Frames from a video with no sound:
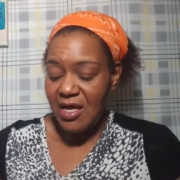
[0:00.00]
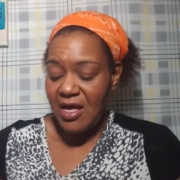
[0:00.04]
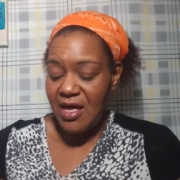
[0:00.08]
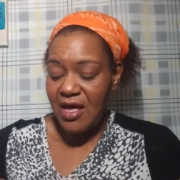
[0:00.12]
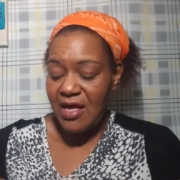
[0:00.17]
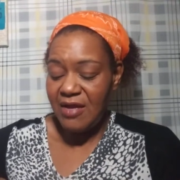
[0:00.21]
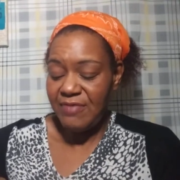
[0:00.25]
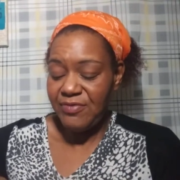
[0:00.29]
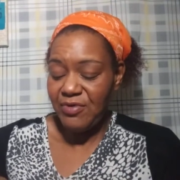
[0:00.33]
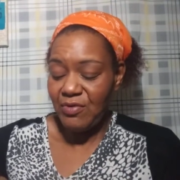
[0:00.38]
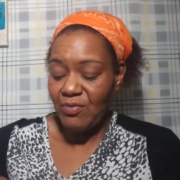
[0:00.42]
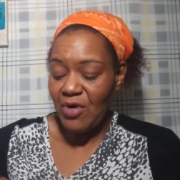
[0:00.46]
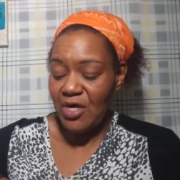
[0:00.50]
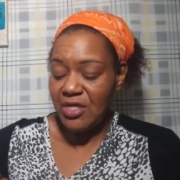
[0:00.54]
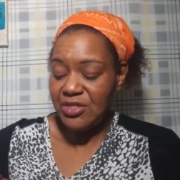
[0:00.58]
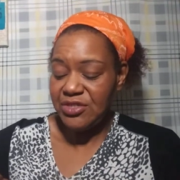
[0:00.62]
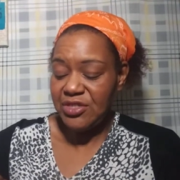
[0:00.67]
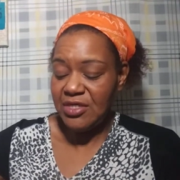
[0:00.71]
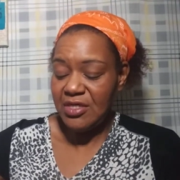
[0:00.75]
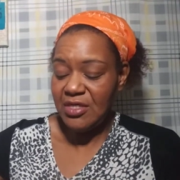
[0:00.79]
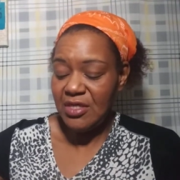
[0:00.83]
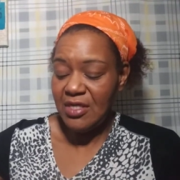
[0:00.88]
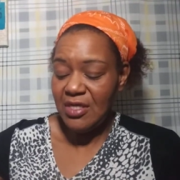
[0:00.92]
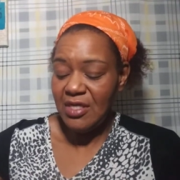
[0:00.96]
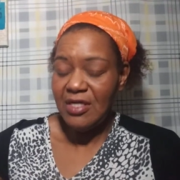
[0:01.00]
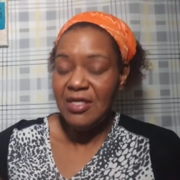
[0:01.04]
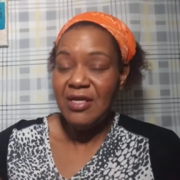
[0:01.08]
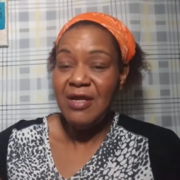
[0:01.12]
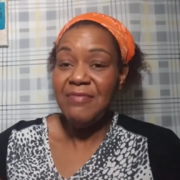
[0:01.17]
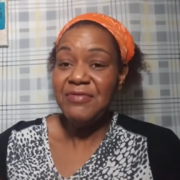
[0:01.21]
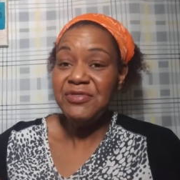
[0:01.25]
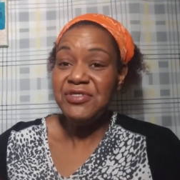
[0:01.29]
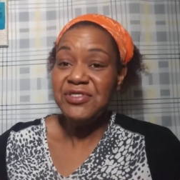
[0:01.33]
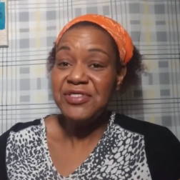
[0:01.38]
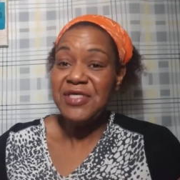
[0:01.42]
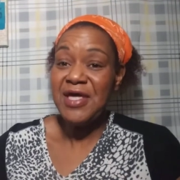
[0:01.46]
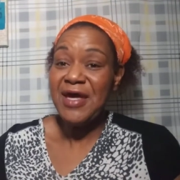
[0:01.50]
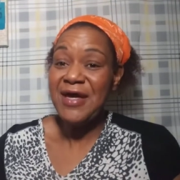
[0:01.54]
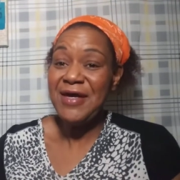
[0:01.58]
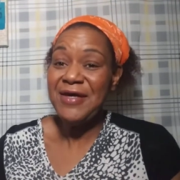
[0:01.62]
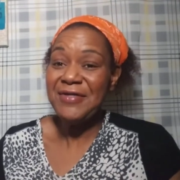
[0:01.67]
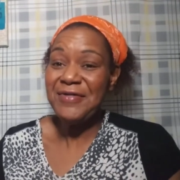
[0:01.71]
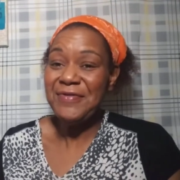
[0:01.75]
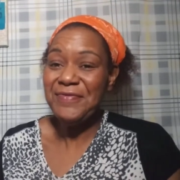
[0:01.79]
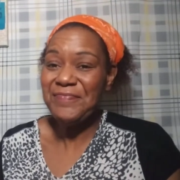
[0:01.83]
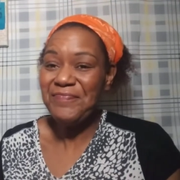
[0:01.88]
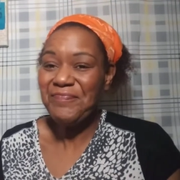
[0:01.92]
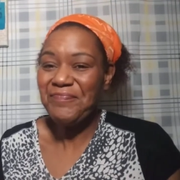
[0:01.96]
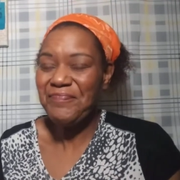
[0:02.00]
And if you're watching, love you, Just Anne.